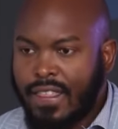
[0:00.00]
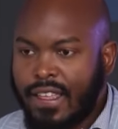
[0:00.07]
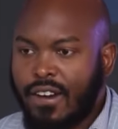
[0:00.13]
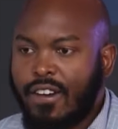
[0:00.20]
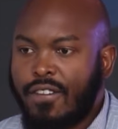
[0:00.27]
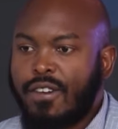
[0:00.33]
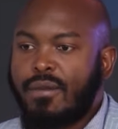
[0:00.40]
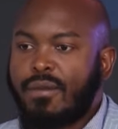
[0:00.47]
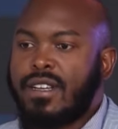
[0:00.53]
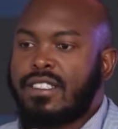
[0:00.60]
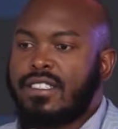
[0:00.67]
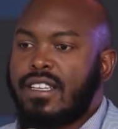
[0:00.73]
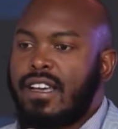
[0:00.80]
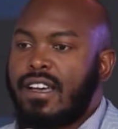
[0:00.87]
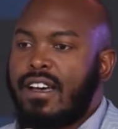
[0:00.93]
then our
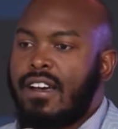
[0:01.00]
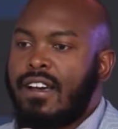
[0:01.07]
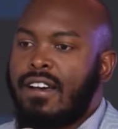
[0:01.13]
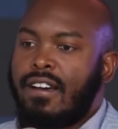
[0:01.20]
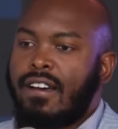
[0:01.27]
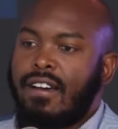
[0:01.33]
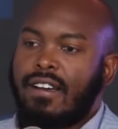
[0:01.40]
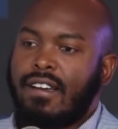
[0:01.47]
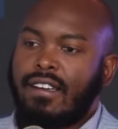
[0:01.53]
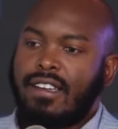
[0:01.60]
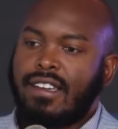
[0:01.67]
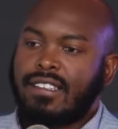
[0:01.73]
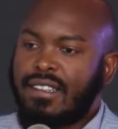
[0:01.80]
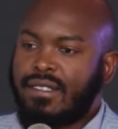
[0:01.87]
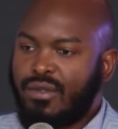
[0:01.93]
farmers uh,
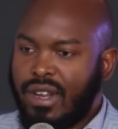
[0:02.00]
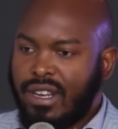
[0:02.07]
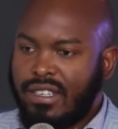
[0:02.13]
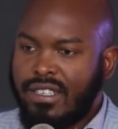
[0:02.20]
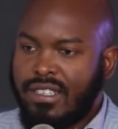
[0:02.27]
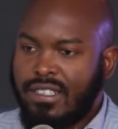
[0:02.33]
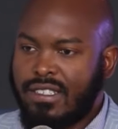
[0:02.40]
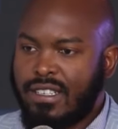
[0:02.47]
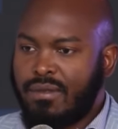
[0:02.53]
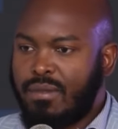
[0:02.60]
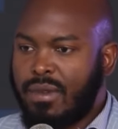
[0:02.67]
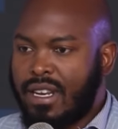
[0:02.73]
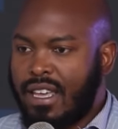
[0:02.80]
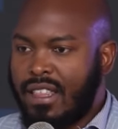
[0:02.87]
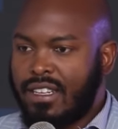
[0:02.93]
get arthritis
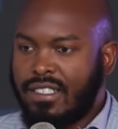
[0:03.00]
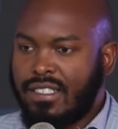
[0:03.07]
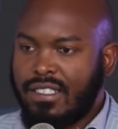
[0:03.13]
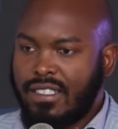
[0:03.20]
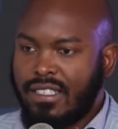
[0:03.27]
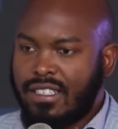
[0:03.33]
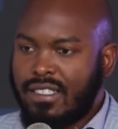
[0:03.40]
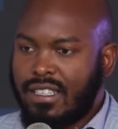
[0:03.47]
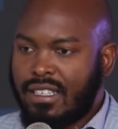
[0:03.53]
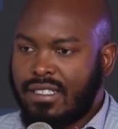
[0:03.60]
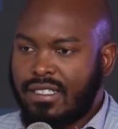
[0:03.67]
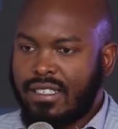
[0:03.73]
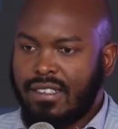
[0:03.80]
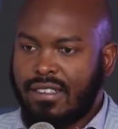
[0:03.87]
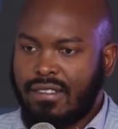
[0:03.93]
and many other diseases
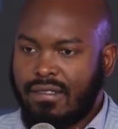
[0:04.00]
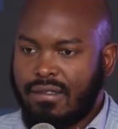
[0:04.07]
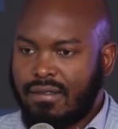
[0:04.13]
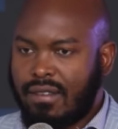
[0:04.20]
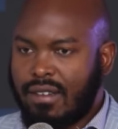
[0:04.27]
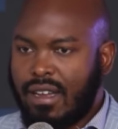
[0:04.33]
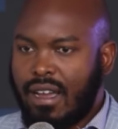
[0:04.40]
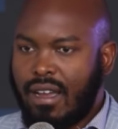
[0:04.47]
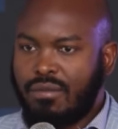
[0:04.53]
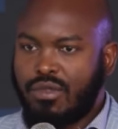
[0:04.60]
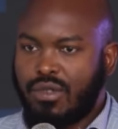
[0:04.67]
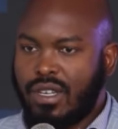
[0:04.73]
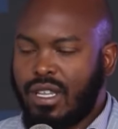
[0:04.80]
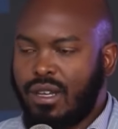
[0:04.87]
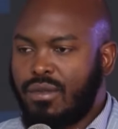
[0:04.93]
that uh, come
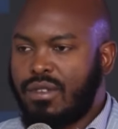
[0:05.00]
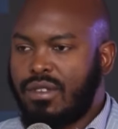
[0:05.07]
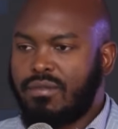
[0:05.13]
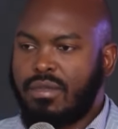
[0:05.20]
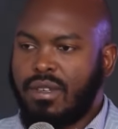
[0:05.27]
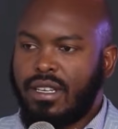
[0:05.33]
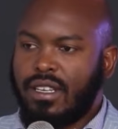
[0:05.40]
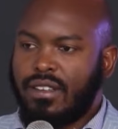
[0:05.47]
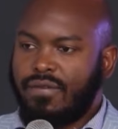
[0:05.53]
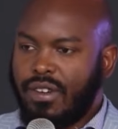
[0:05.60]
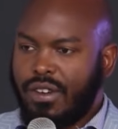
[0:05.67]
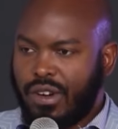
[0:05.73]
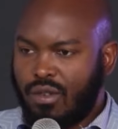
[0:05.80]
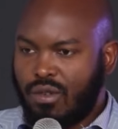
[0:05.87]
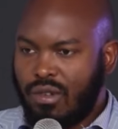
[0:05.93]
together with being in
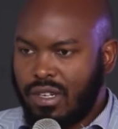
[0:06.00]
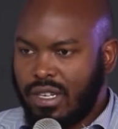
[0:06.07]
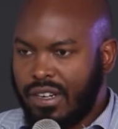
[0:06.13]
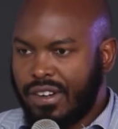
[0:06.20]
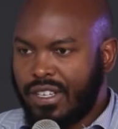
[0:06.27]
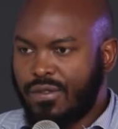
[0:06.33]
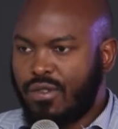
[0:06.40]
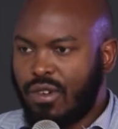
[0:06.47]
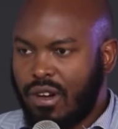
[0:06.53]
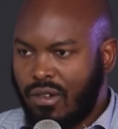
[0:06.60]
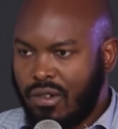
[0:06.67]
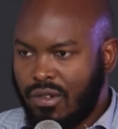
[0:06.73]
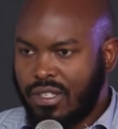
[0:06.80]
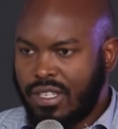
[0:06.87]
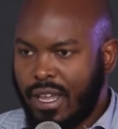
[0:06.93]
very cold areas for a
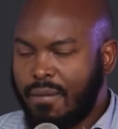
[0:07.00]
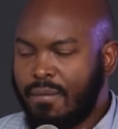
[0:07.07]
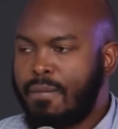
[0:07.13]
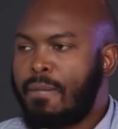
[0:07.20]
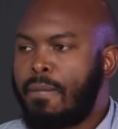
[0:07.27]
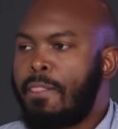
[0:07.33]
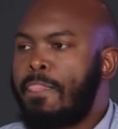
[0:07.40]
long time.